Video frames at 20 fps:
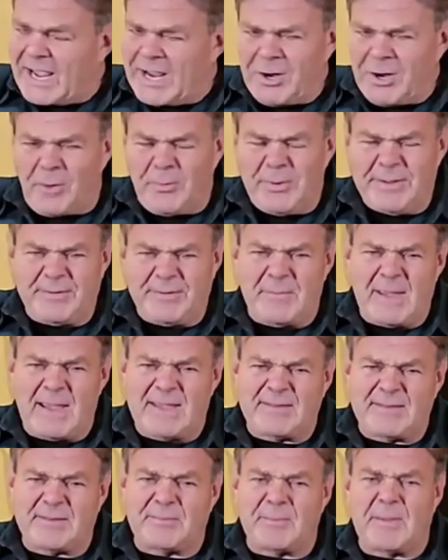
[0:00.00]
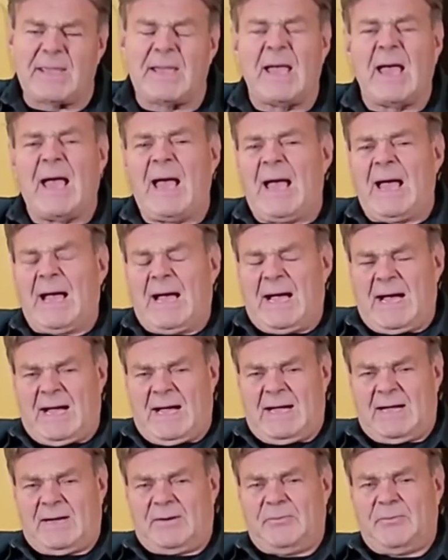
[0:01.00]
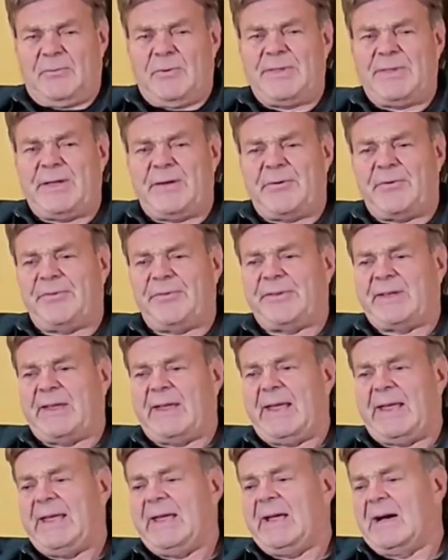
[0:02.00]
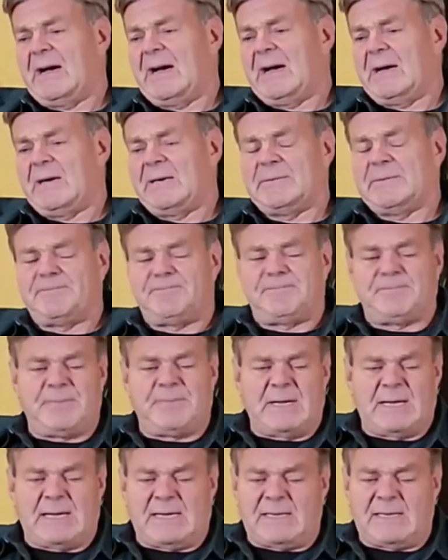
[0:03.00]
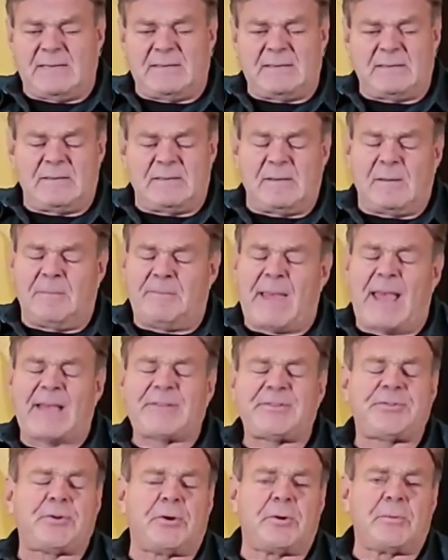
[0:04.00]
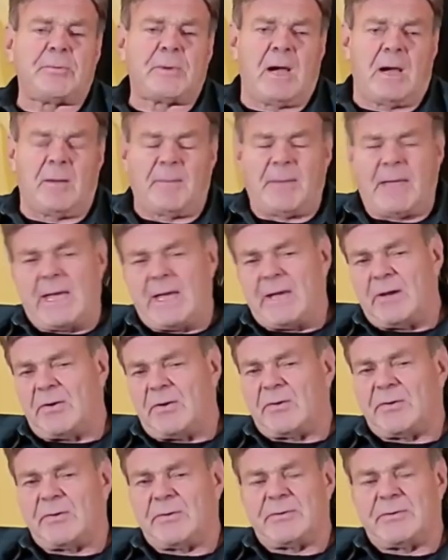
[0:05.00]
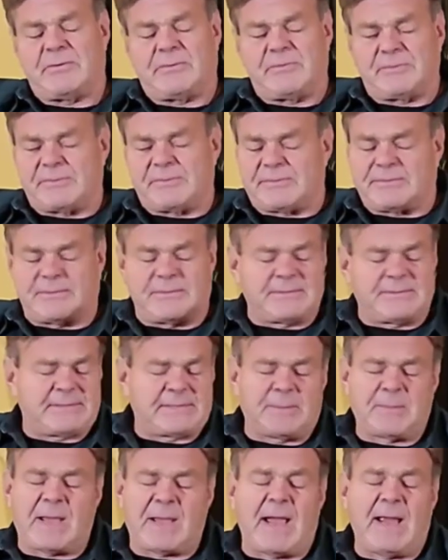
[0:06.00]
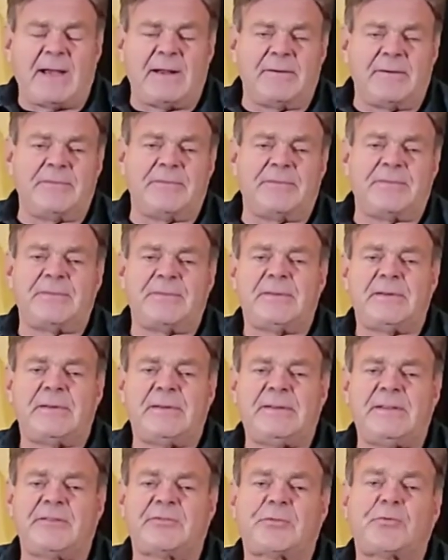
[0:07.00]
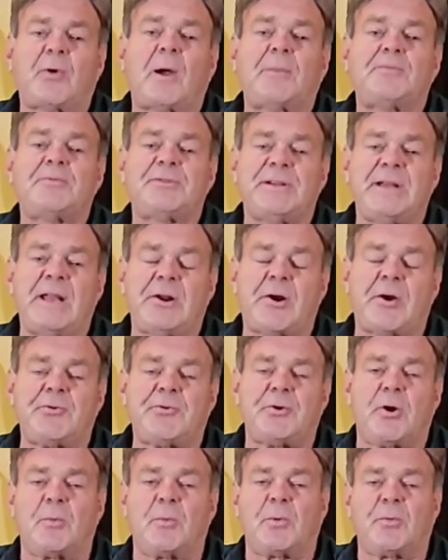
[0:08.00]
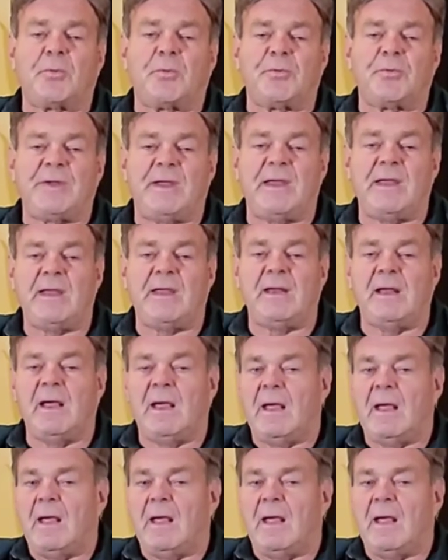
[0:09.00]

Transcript: it always amazes me uh, when there's a, uh, uh, a bad storm coming or some kind of disruption in our normal routine.